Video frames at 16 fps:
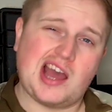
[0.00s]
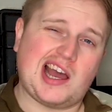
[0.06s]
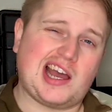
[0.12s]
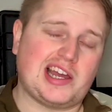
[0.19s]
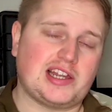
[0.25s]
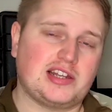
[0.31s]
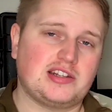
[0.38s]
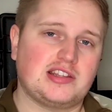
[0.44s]

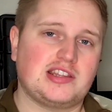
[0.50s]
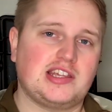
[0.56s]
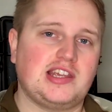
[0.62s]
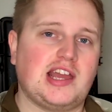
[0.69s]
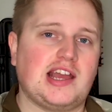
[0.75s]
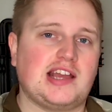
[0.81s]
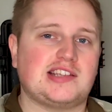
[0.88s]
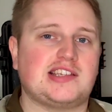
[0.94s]
and
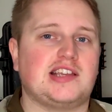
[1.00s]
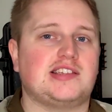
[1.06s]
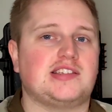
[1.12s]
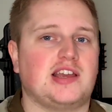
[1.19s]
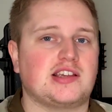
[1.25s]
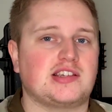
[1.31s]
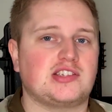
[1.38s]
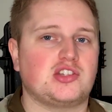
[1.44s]
the
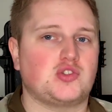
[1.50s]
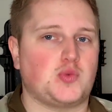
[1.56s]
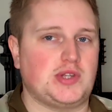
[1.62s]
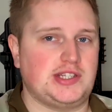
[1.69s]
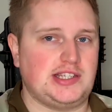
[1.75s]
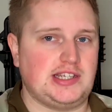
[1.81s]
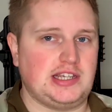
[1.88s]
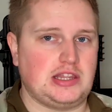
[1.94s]

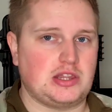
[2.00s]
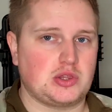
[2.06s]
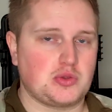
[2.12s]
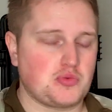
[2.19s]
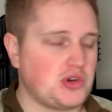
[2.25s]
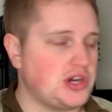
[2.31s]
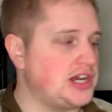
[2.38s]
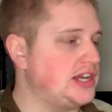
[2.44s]

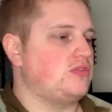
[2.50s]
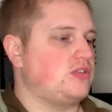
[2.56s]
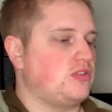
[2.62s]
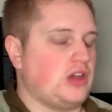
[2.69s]
SSX23.